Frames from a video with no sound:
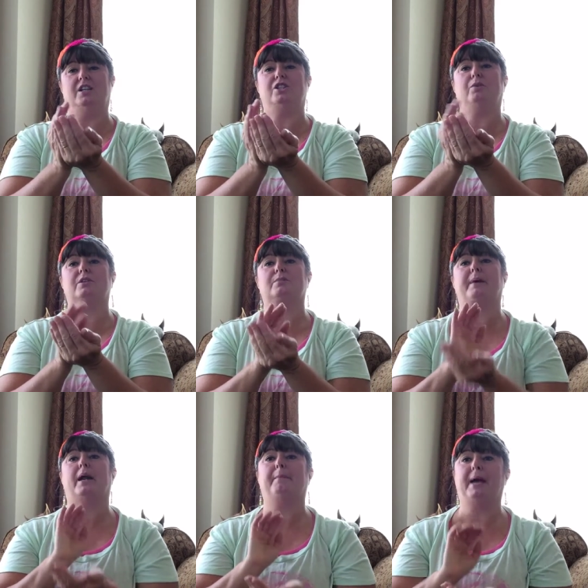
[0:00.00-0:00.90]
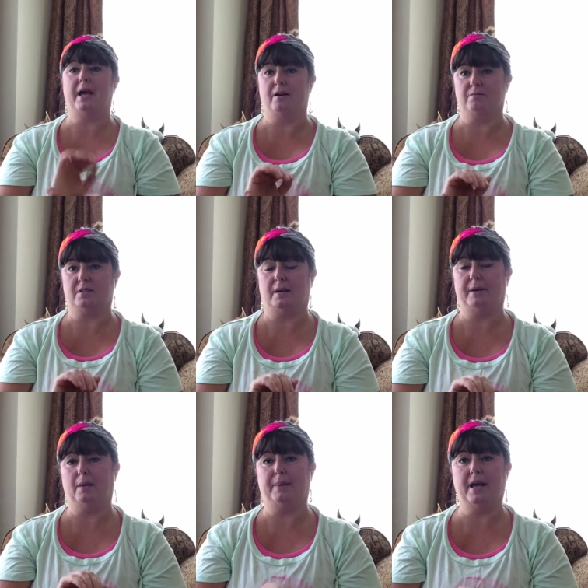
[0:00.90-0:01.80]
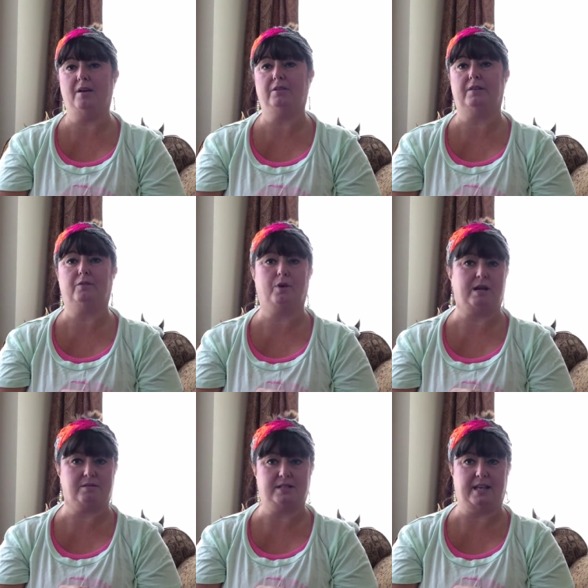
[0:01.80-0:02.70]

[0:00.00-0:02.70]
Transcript: She was about a pound, about a pound and four ounces,